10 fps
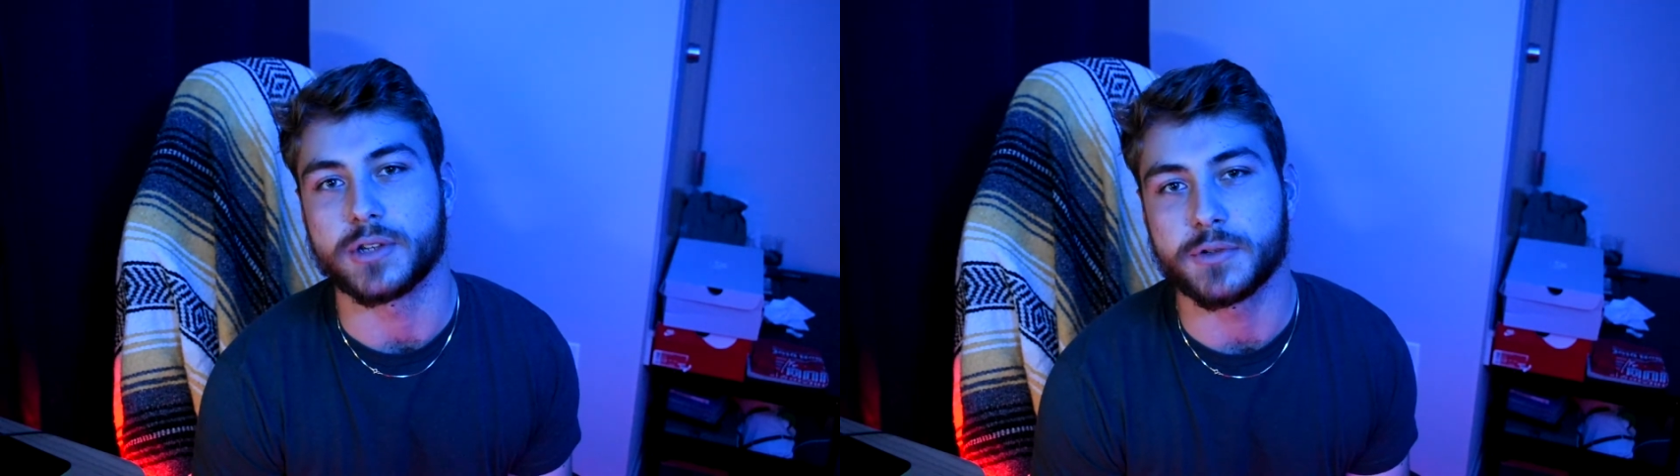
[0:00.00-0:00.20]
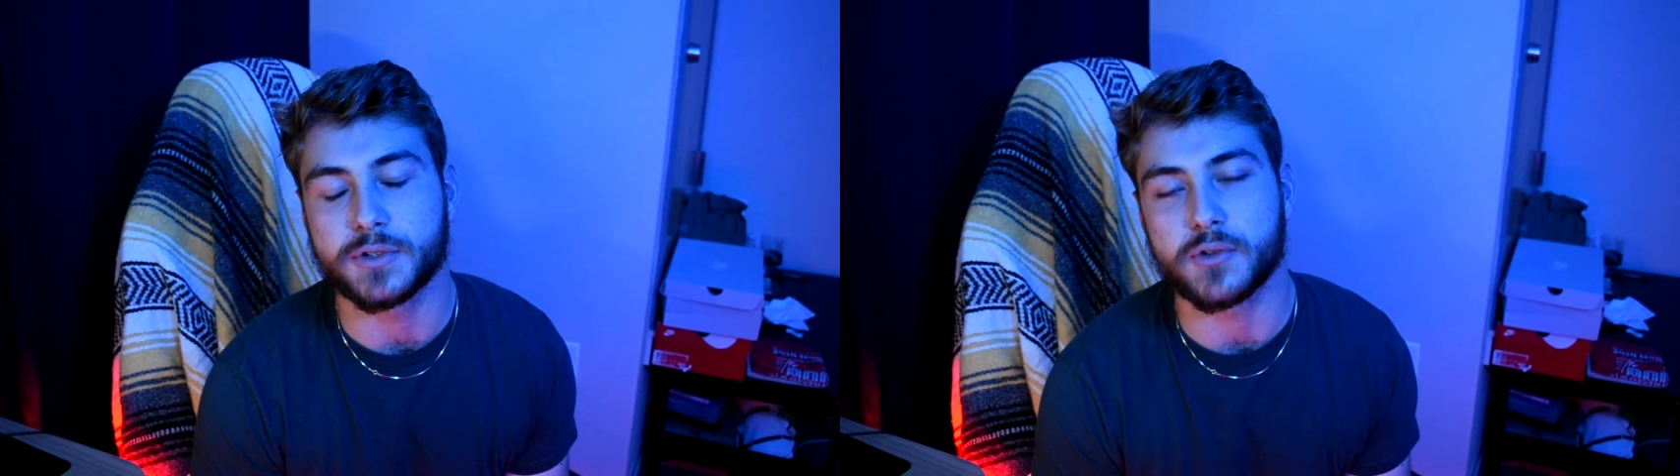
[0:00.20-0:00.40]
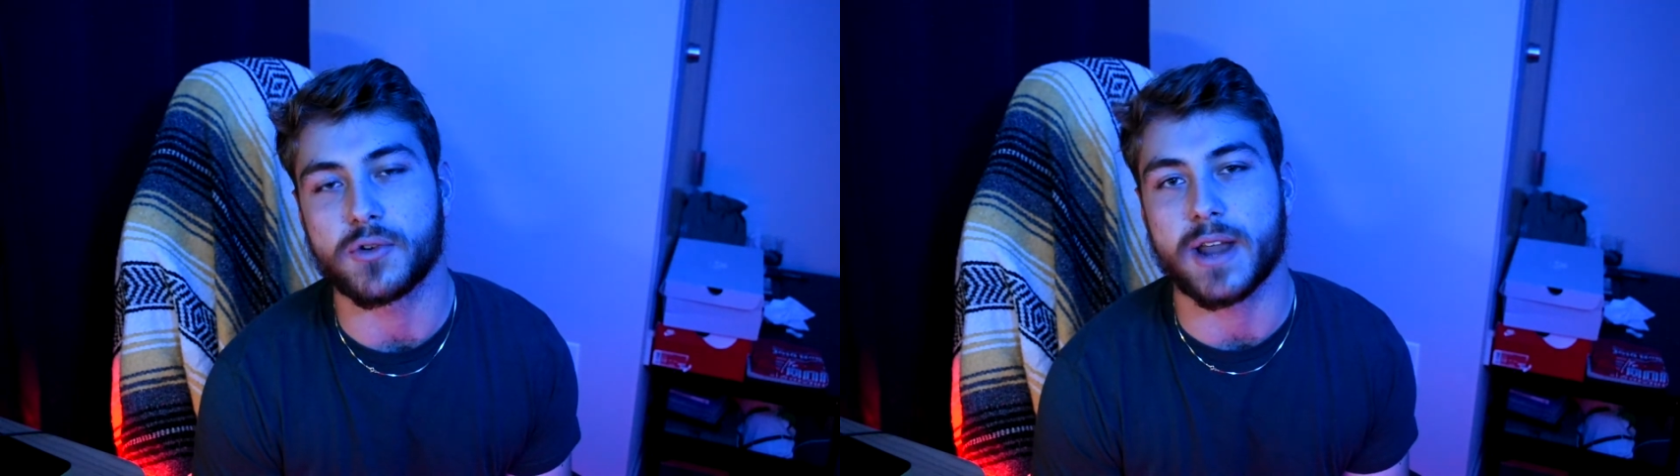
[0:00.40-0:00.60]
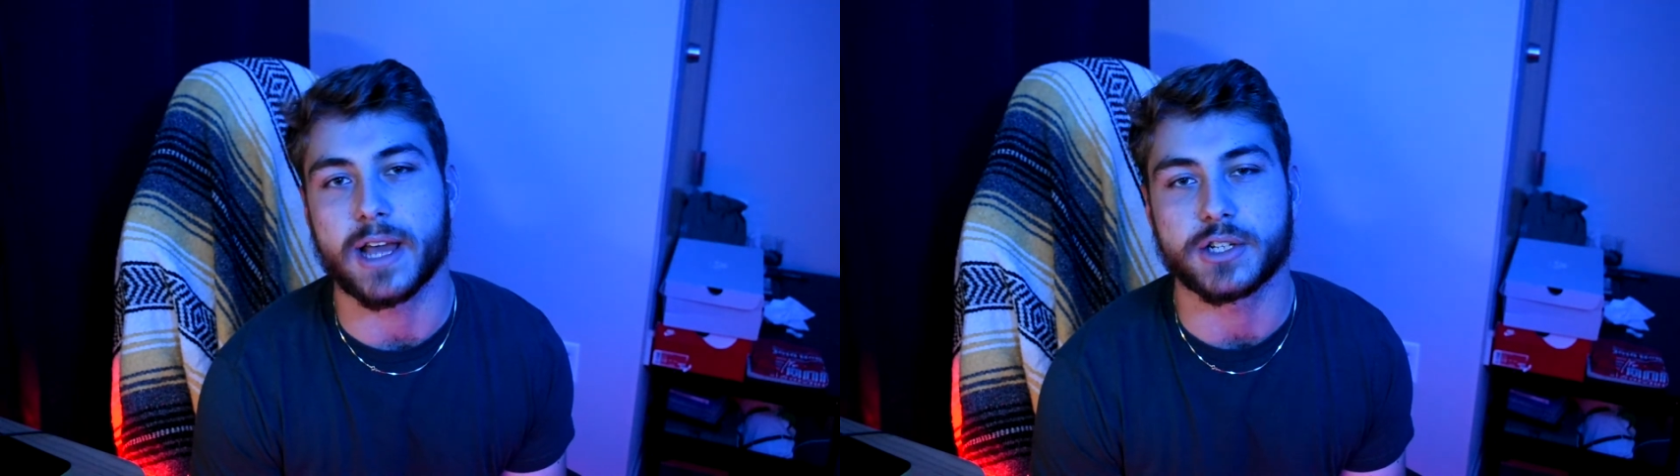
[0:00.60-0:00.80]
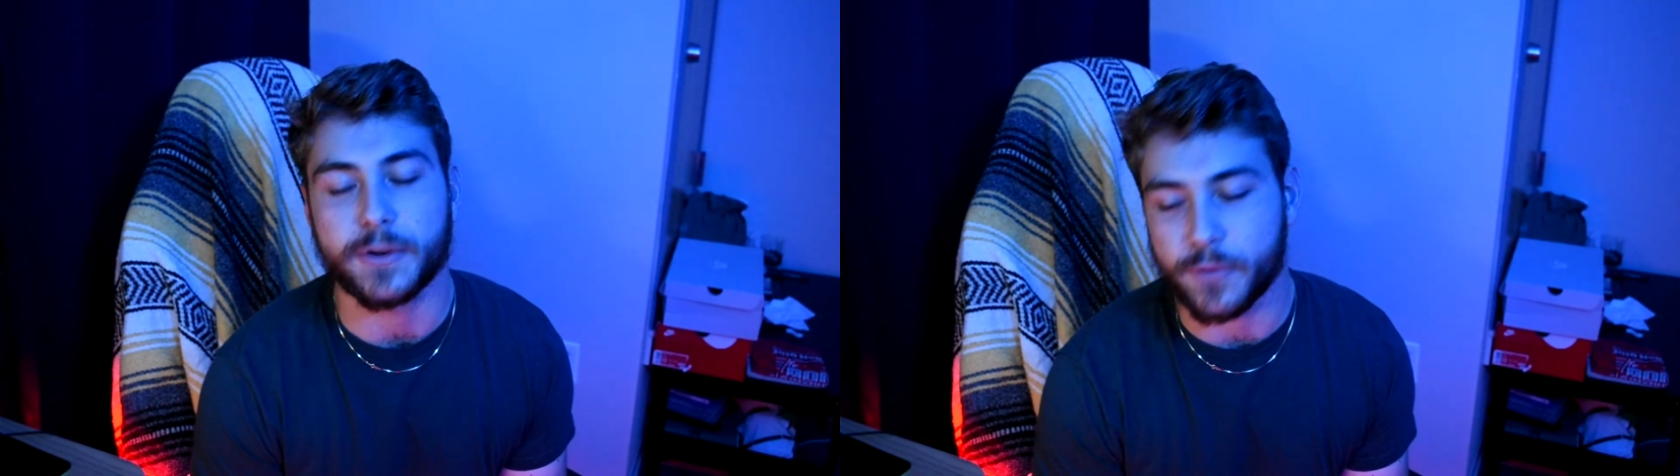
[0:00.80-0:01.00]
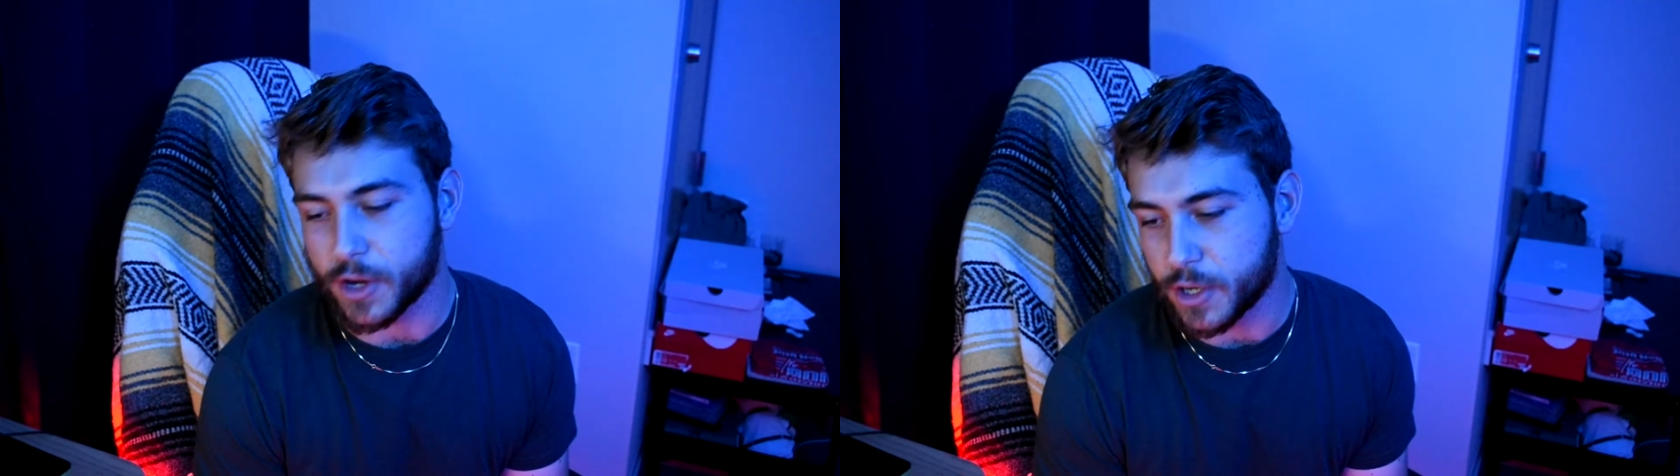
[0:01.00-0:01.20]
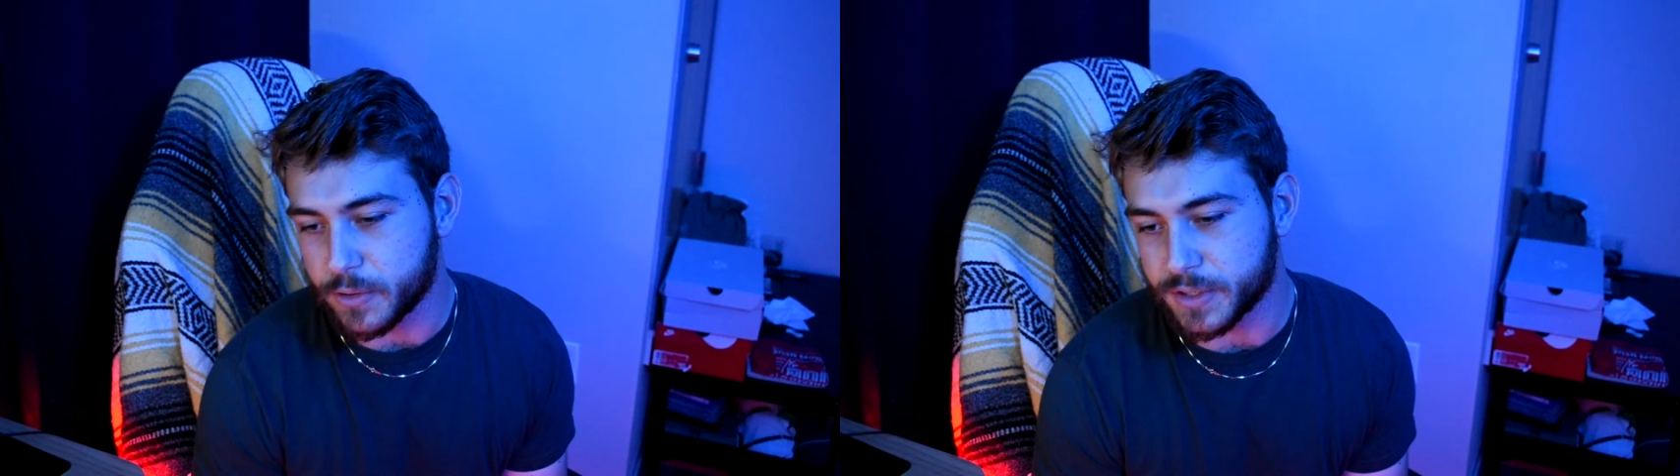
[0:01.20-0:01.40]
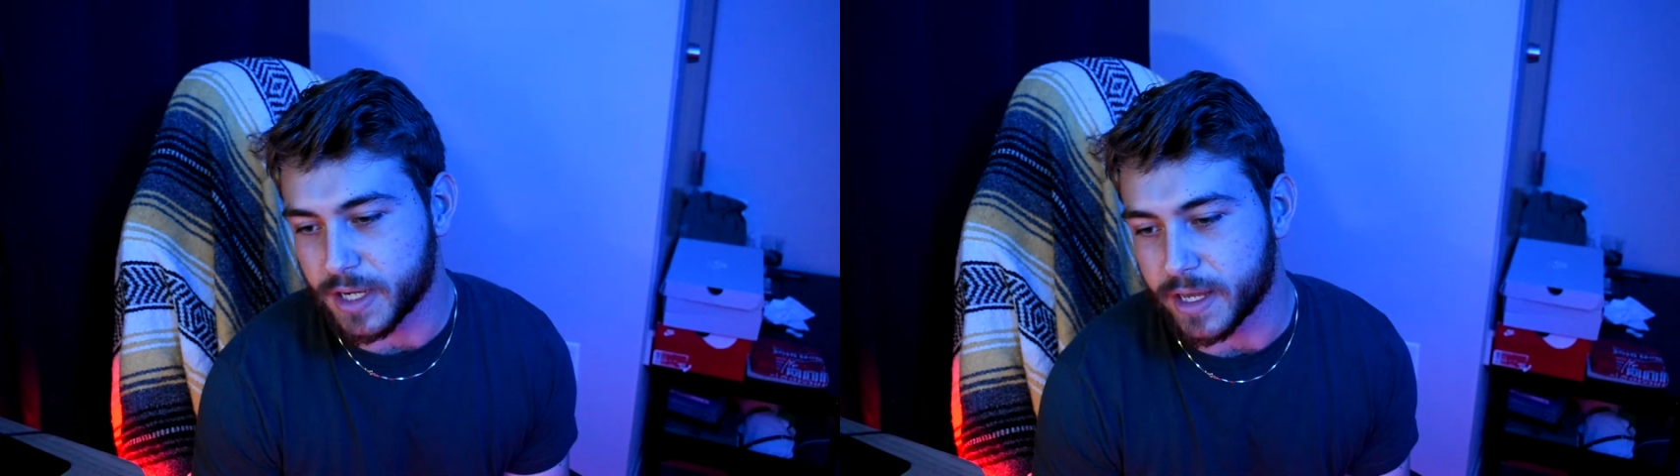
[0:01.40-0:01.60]
Use DoorDash if you're going to
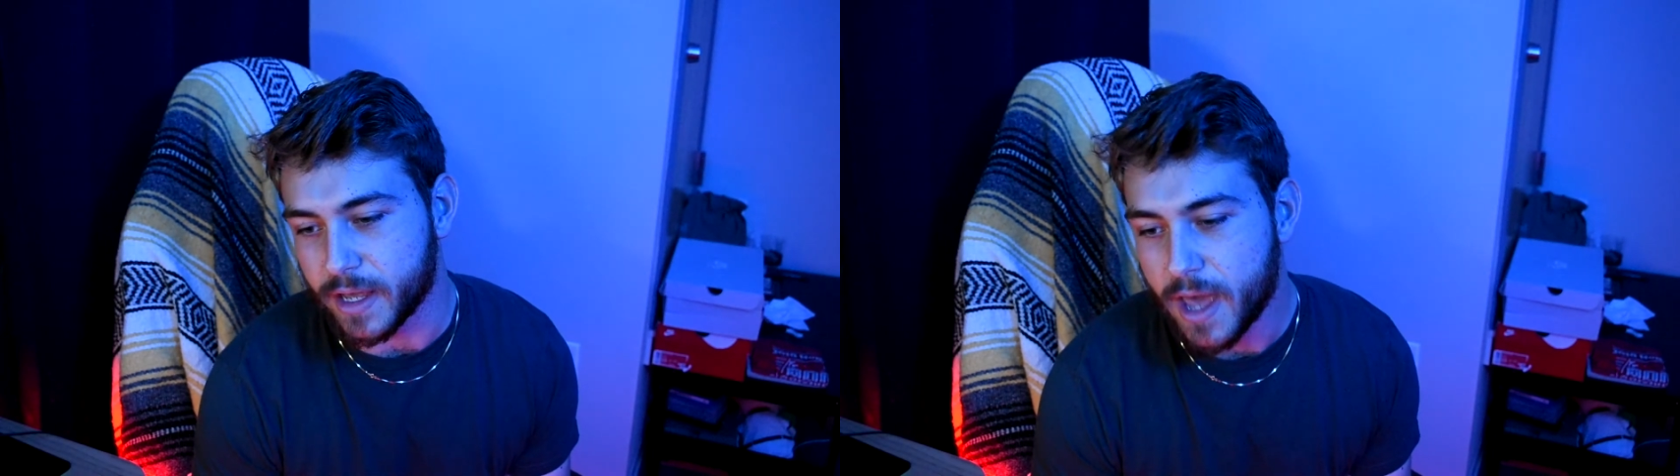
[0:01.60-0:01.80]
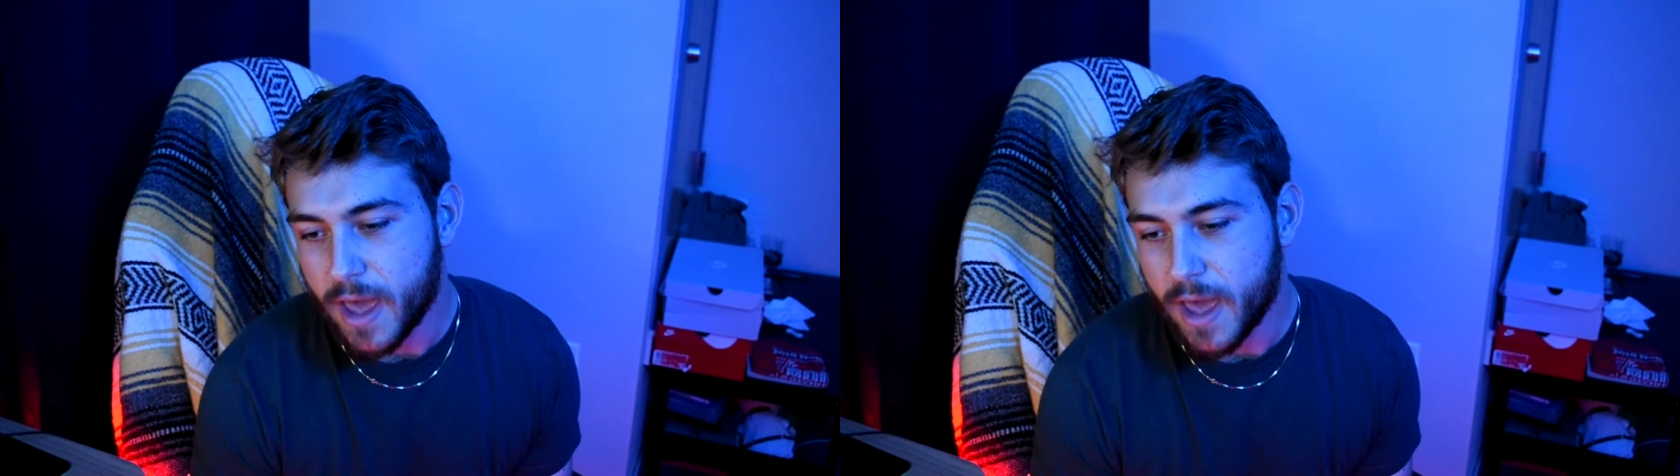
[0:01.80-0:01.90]
use any.